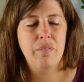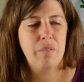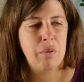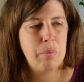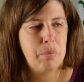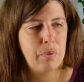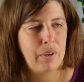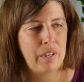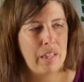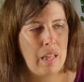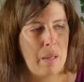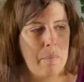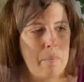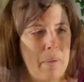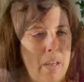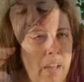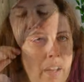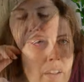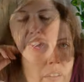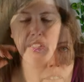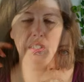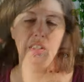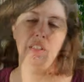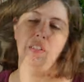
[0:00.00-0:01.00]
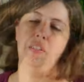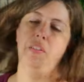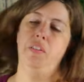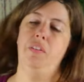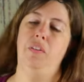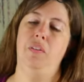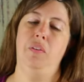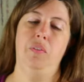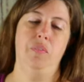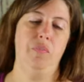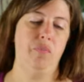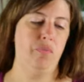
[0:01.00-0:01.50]
let me bring that back.
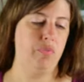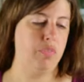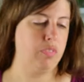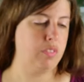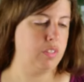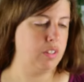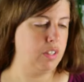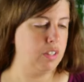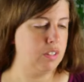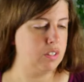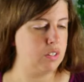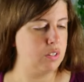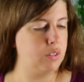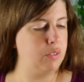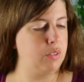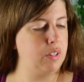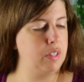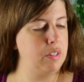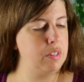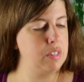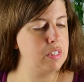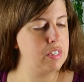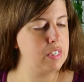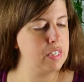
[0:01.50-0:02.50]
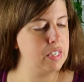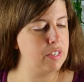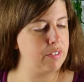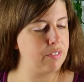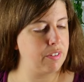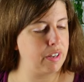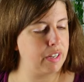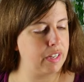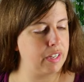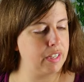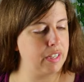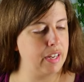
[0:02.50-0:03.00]
So let's see if
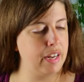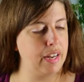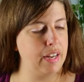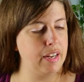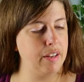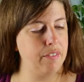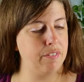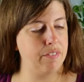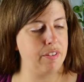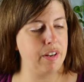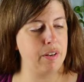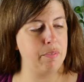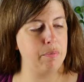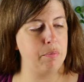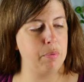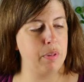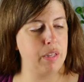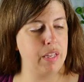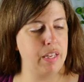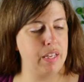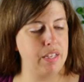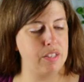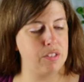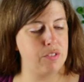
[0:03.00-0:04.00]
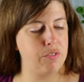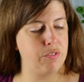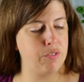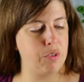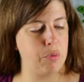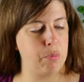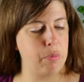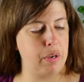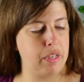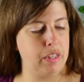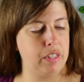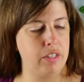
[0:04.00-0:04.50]
I can find a place for
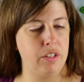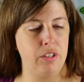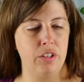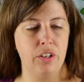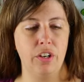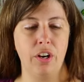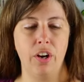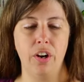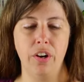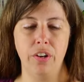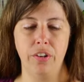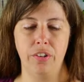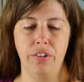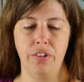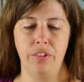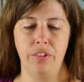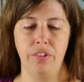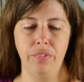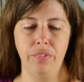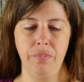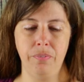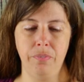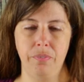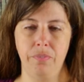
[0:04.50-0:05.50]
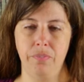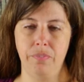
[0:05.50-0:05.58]
my little cardinal.